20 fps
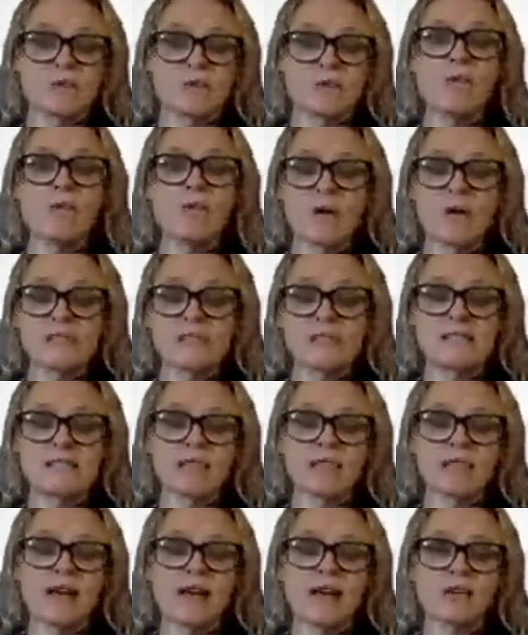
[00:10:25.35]
we will
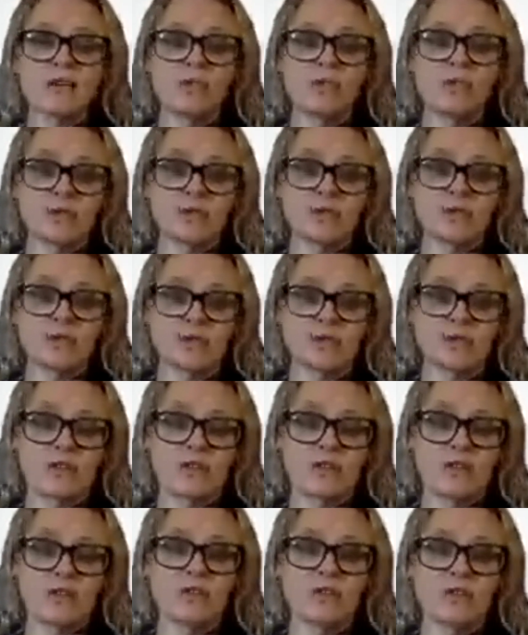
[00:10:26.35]
still have a course for
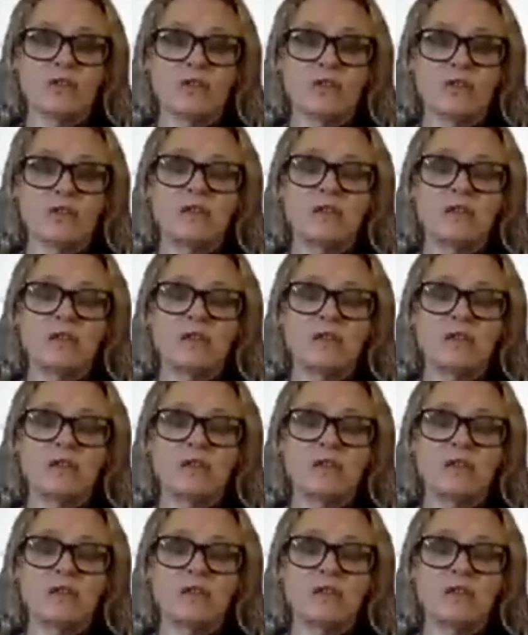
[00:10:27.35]
you.